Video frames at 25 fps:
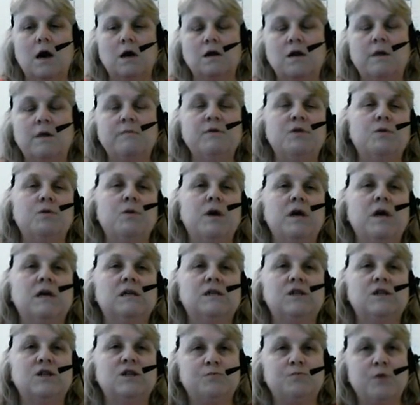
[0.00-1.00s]
Number 3
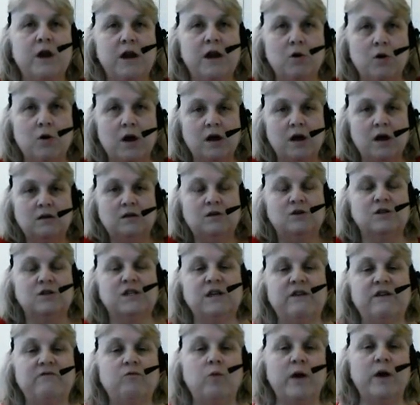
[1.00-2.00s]
is you're spreading
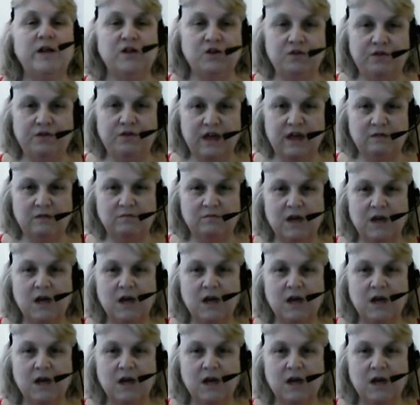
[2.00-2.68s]
yourself way too thin.